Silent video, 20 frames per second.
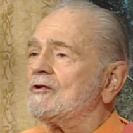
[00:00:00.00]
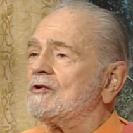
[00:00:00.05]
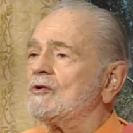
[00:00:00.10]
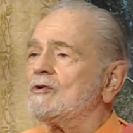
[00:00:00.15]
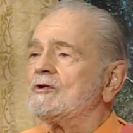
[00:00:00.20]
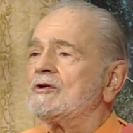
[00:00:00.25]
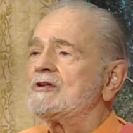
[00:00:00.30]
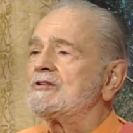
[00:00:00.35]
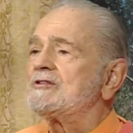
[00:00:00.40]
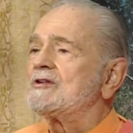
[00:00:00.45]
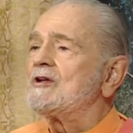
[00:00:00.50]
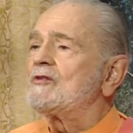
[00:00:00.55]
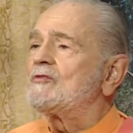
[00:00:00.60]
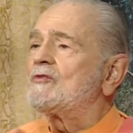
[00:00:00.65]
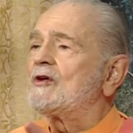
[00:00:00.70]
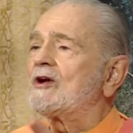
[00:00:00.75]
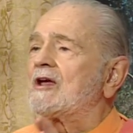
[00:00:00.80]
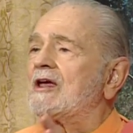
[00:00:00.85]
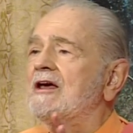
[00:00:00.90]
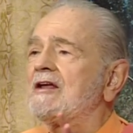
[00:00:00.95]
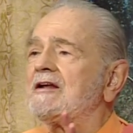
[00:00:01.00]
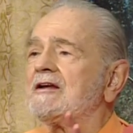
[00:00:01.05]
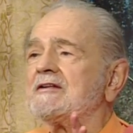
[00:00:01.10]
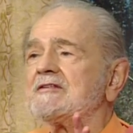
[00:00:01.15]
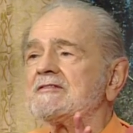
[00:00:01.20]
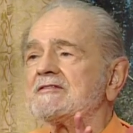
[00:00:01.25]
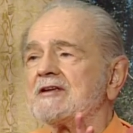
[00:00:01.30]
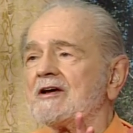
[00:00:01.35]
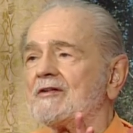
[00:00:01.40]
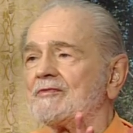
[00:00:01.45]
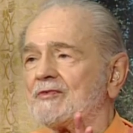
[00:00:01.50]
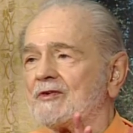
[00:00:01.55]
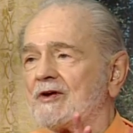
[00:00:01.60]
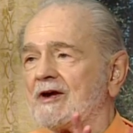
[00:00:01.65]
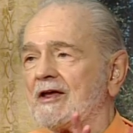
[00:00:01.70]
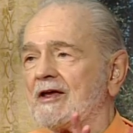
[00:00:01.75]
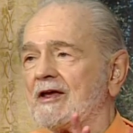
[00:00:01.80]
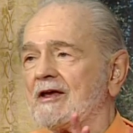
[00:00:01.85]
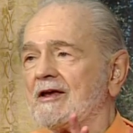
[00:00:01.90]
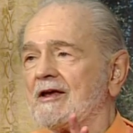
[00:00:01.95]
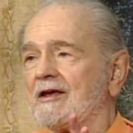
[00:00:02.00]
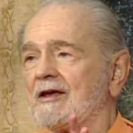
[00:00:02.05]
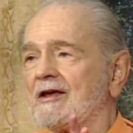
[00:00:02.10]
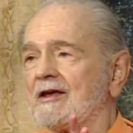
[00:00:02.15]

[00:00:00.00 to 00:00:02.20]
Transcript: who does not forget his suffering